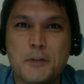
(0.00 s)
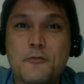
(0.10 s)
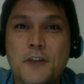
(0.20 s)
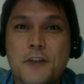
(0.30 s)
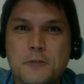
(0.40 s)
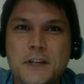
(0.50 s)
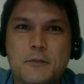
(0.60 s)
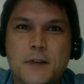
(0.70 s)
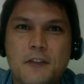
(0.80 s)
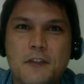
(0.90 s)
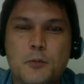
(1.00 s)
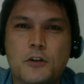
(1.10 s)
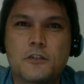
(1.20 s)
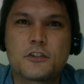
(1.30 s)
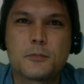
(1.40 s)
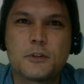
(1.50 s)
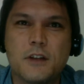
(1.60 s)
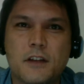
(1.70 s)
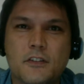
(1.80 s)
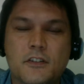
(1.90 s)
But in fact, we have a
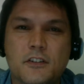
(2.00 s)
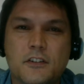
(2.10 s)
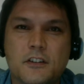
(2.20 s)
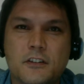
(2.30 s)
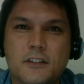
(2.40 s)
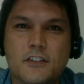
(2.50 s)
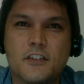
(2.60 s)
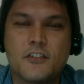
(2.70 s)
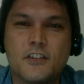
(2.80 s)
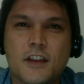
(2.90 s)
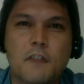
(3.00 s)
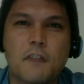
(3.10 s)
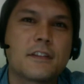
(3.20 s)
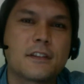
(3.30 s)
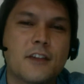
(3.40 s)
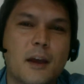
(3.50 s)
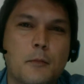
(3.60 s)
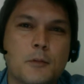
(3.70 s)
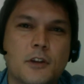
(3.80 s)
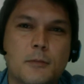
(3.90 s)
partnership and a licensing deal that lets us see everything
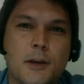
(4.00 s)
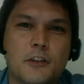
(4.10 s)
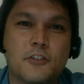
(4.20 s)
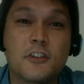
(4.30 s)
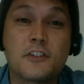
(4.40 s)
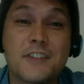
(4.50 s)
that's happened on eBay.